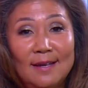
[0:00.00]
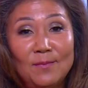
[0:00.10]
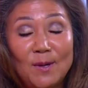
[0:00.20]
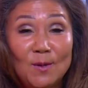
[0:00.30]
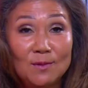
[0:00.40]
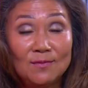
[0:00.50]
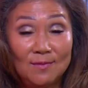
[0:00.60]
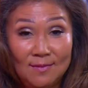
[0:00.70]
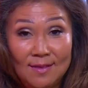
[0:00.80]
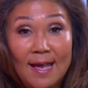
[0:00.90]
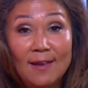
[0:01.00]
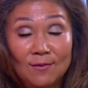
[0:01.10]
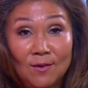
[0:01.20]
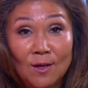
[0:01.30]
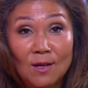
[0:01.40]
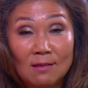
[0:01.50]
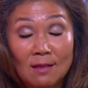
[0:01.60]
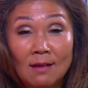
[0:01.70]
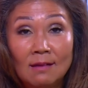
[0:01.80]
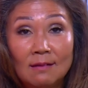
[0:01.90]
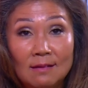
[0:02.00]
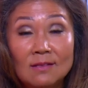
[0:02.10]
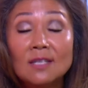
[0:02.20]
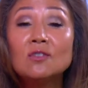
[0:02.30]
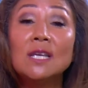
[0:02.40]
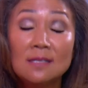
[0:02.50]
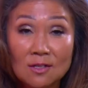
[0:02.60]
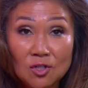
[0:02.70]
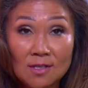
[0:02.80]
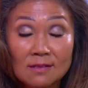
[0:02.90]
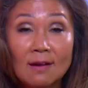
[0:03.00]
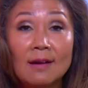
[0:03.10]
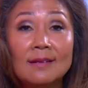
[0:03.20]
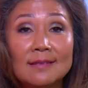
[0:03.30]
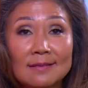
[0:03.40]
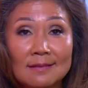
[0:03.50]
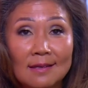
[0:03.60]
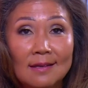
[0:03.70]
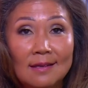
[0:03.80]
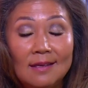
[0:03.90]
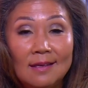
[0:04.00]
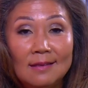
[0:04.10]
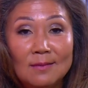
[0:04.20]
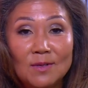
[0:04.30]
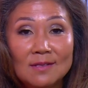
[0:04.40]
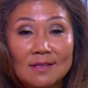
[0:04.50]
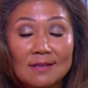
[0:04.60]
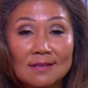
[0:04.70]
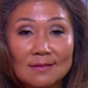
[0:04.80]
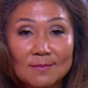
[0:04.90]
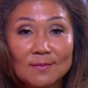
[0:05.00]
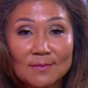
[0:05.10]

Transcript: about that very thing, indigenous artists in the business.